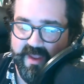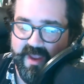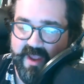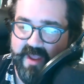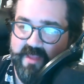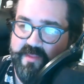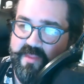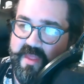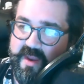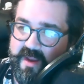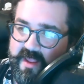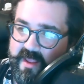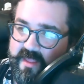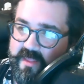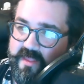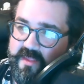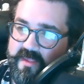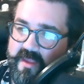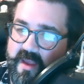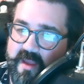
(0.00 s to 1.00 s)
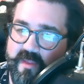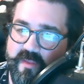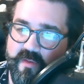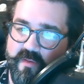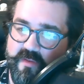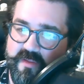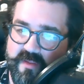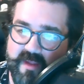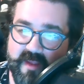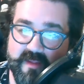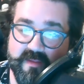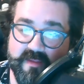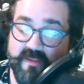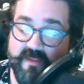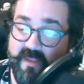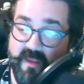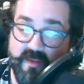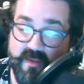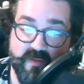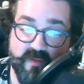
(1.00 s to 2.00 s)
And then inside those sets,
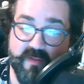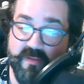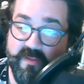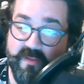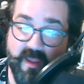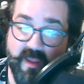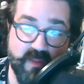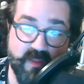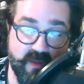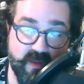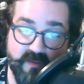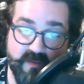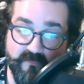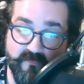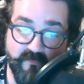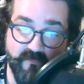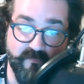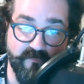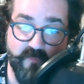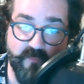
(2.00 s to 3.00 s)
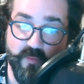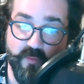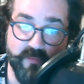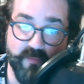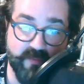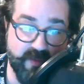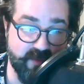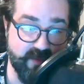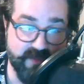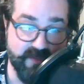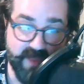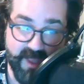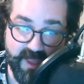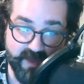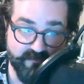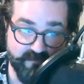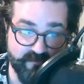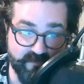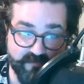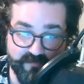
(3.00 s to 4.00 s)
they just stay there for like
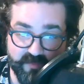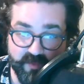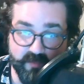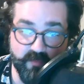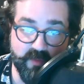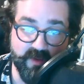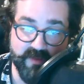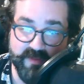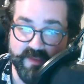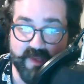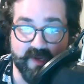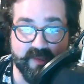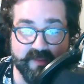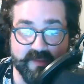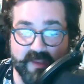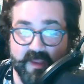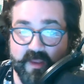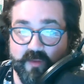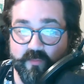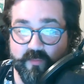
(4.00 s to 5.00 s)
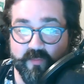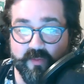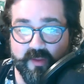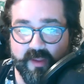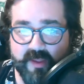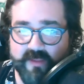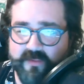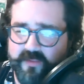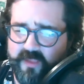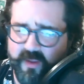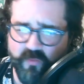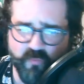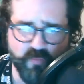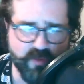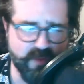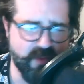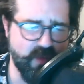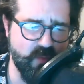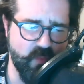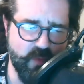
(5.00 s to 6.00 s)
10, 15 minutes at a time. It's like
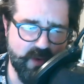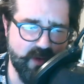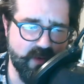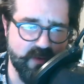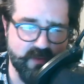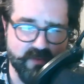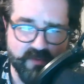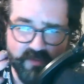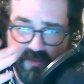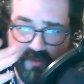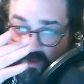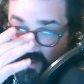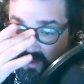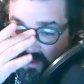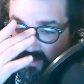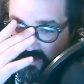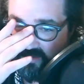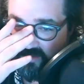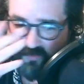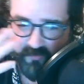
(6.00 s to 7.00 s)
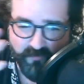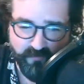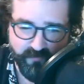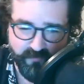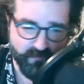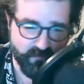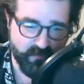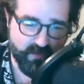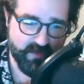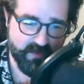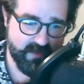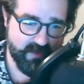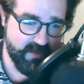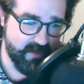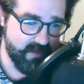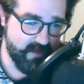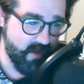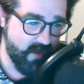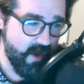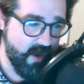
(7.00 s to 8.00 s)
really weird. It's a really
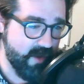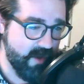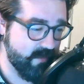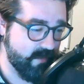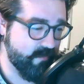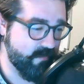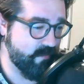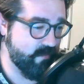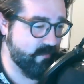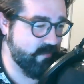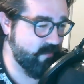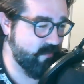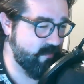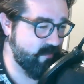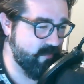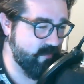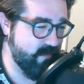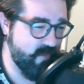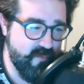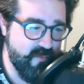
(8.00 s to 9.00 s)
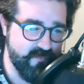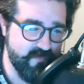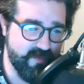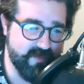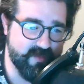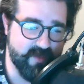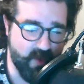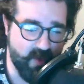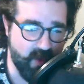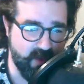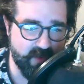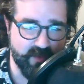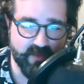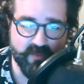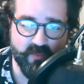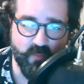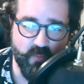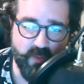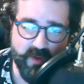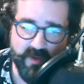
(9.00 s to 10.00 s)
odd movie. It's an art it's
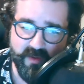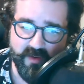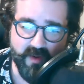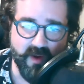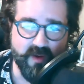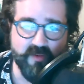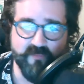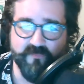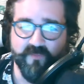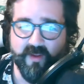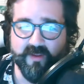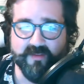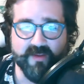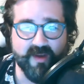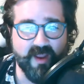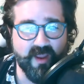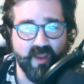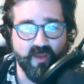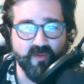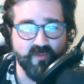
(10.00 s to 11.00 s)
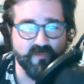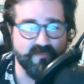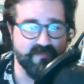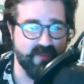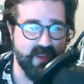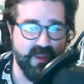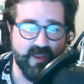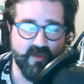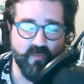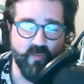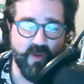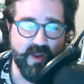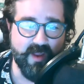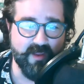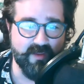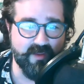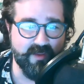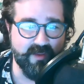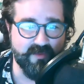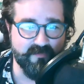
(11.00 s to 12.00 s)
a weird artifact and I understand
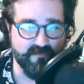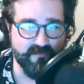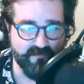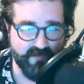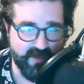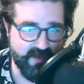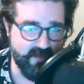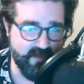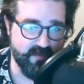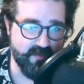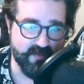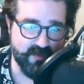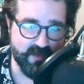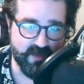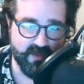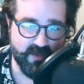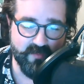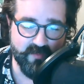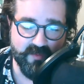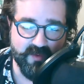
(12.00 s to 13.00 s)
why it failed, you know.